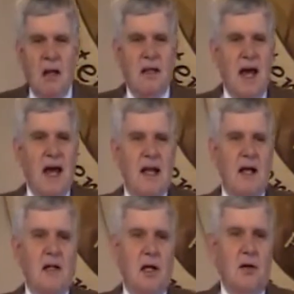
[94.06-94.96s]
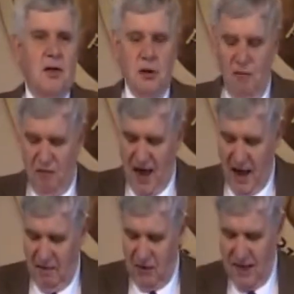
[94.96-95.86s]
Today, I'd like to go through
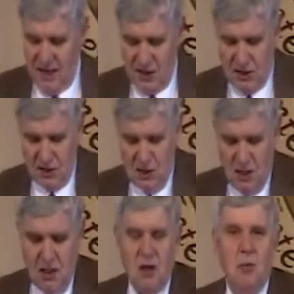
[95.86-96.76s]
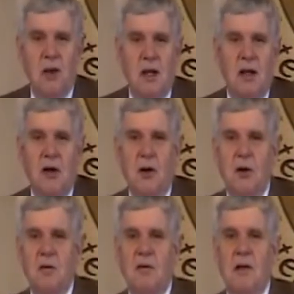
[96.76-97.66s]
five lessons we can
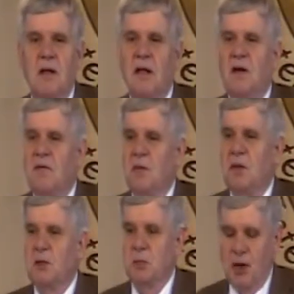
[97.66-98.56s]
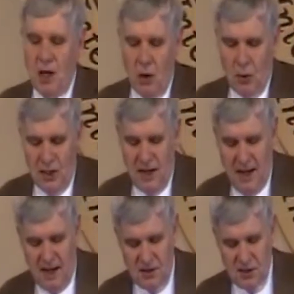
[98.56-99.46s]
learn from the spring holy
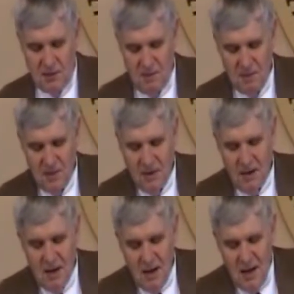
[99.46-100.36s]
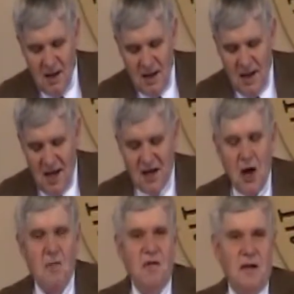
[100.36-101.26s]
days. And
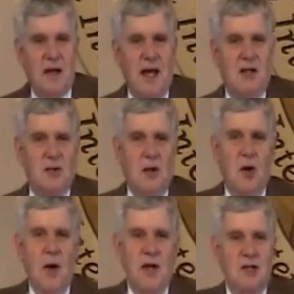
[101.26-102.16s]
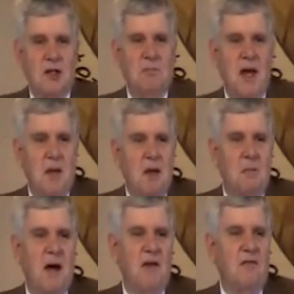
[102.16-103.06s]
hopefully it'll answer a question maybe
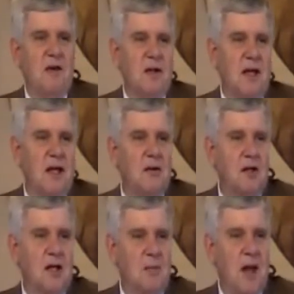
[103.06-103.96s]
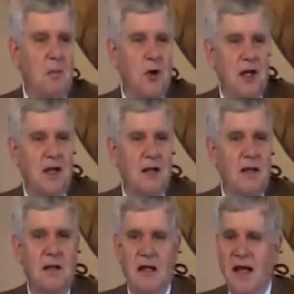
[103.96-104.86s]
about feeling guilty about
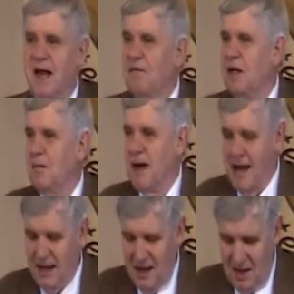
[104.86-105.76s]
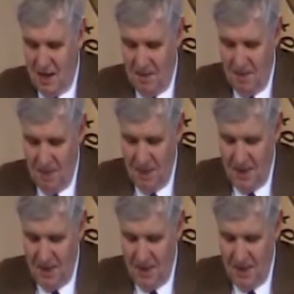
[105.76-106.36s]
bringing the leavening back in.